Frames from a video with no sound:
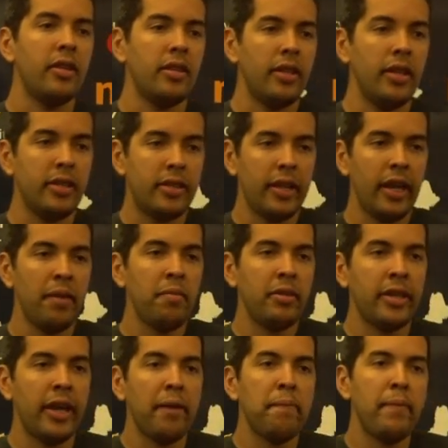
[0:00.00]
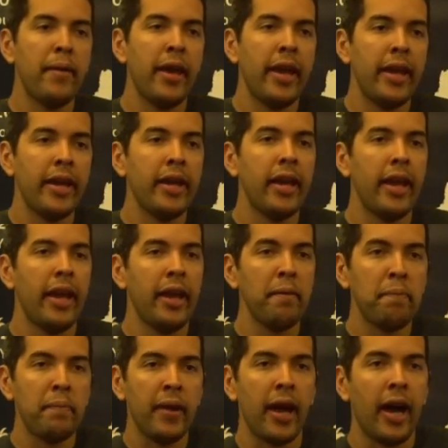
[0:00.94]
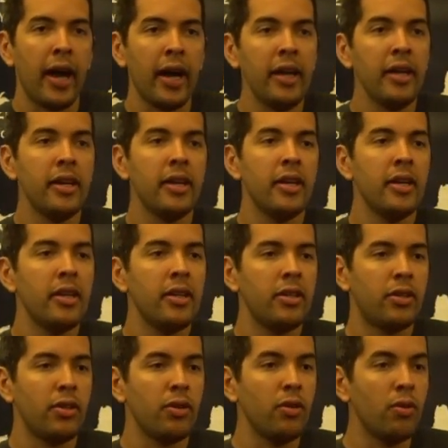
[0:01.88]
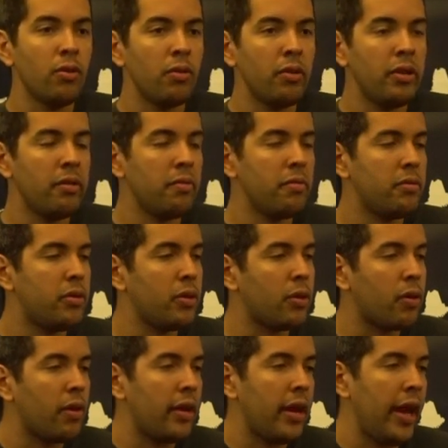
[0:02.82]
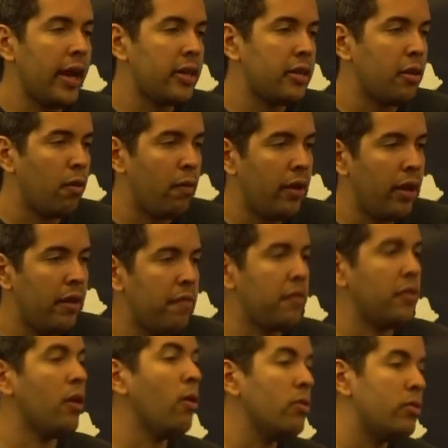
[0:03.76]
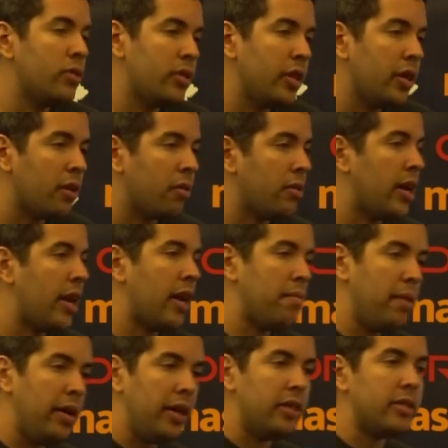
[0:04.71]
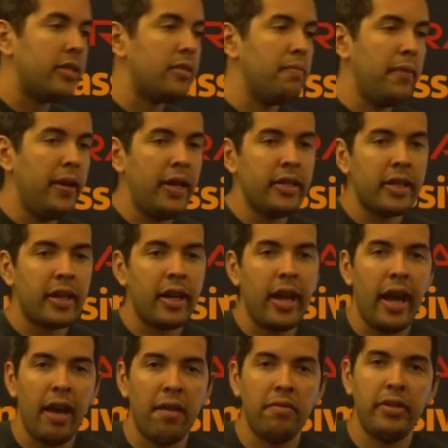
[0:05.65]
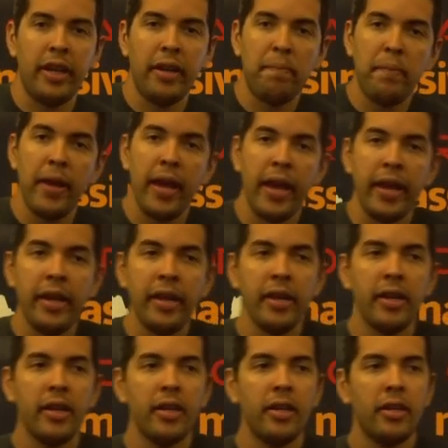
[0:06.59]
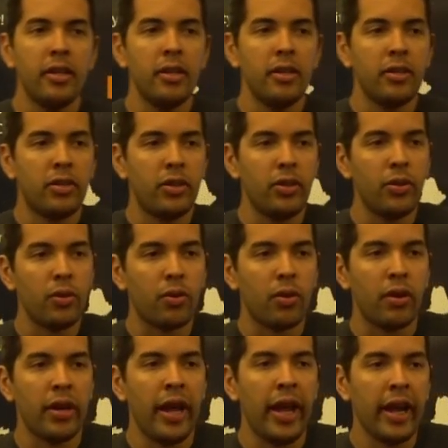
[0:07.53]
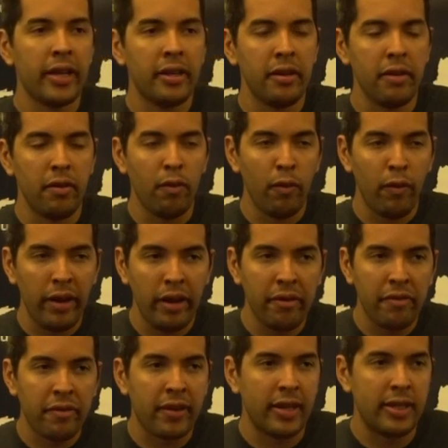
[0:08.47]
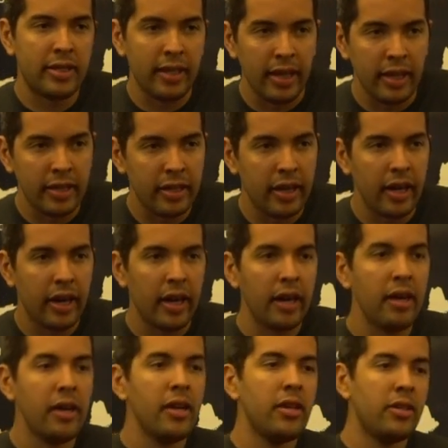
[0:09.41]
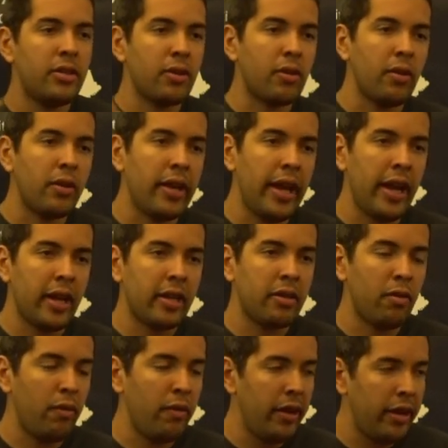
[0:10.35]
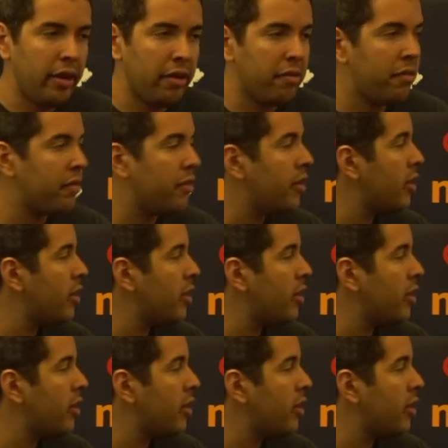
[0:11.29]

the same J P A A P I to to connect with NoSQL database. Basically, I have J P A to connect with Cassandra, to connect with